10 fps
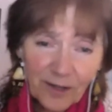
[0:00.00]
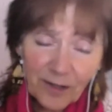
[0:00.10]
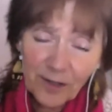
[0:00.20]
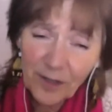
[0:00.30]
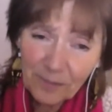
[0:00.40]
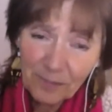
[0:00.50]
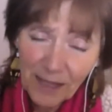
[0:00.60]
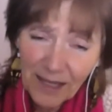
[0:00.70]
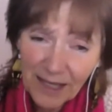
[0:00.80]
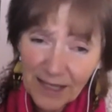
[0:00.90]
could
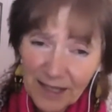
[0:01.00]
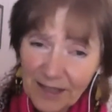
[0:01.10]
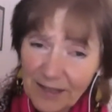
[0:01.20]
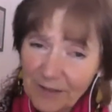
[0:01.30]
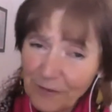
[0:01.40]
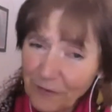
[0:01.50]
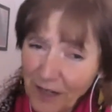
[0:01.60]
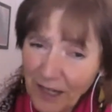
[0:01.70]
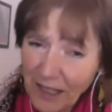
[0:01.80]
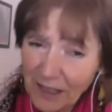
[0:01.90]
be
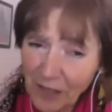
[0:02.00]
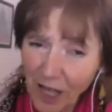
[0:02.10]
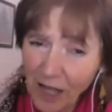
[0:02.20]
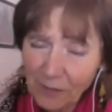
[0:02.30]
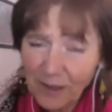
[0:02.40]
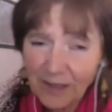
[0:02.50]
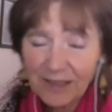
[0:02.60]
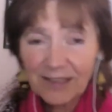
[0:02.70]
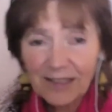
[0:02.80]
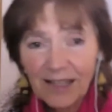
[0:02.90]
fitting a lot with
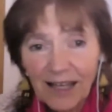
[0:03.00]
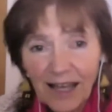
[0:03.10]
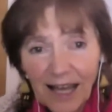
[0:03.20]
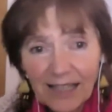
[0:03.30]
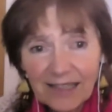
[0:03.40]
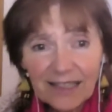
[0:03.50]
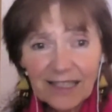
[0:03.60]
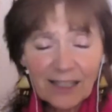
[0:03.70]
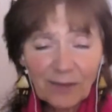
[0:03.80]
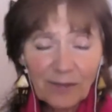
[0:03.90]
us
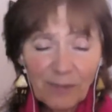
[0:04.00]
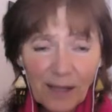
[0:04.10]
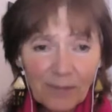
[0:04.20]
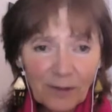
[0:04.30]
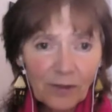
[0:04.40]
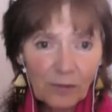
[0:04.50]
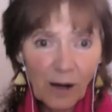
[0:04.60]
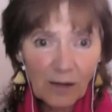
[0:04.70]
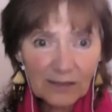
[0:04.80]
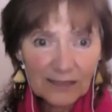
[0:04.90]
dealing with people who
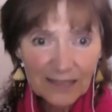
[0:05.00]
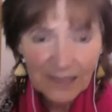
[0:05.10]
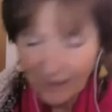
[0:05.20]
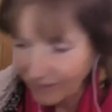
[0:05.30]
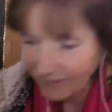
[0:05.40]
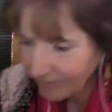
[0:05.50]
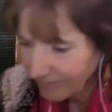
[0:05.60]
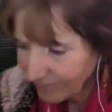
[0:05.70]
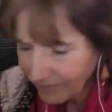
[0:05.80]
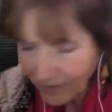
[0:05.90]
won't listen.
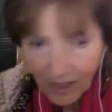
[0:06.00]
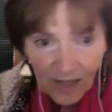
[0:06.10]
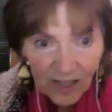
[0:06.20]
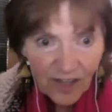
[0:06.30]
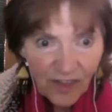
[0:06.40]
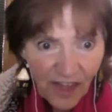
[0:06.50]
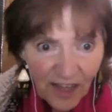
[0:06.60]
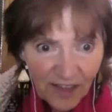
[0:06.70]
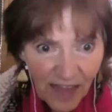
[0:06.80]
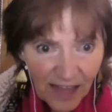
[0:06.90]
You
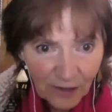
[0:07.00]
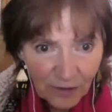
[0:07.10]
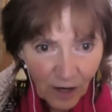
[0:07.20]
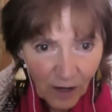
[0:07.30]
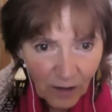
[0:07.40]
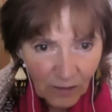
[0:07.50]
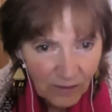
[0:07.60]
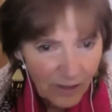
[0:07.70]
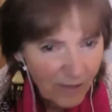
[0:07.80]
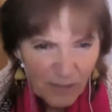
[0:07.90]
think that you know,
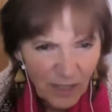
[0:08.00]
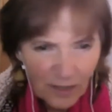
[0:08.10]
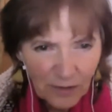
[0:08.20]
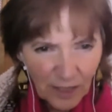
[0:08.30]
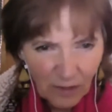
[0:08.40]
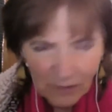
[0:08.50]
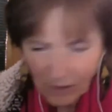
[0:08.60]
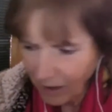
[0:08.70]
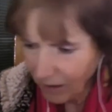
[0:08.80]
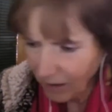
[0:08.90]
but you don't
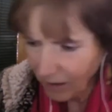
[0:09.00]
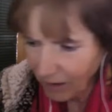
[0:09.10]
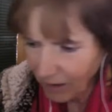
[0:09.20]
know.